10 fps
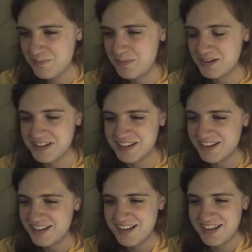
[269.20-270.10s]

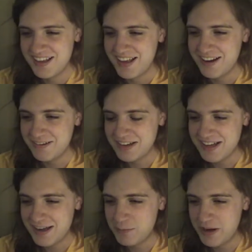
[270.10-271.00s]
But anyway,
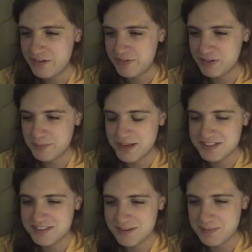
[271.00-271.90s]
I waited for the
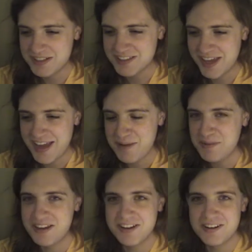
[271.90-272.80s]
bus, and the bus came,
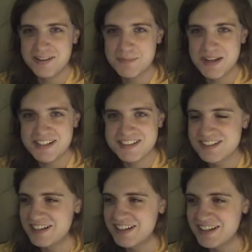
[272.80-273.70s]
and I got on the
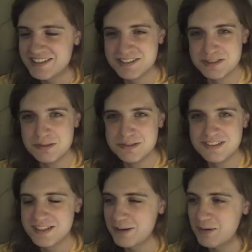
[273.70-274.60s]
bus, and I got to
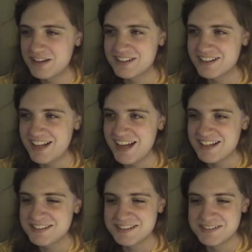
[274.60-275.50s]
school, and I walked to
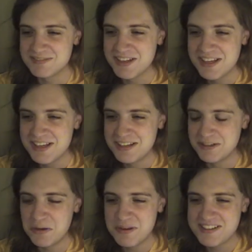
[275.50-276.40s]
class, and
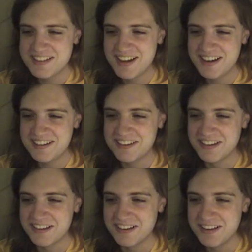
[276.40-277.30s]
nobody said
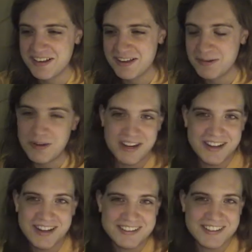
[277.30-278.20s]
anything. Well, I
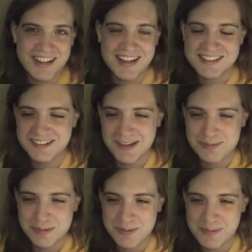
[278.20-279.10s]
got to class, and a
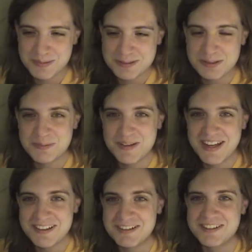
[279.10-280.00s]
couple of people told me
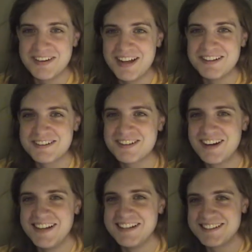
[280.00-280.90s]
I looked
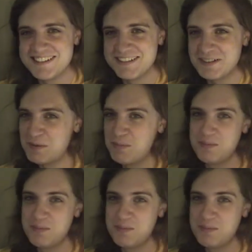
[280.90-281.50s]
great, so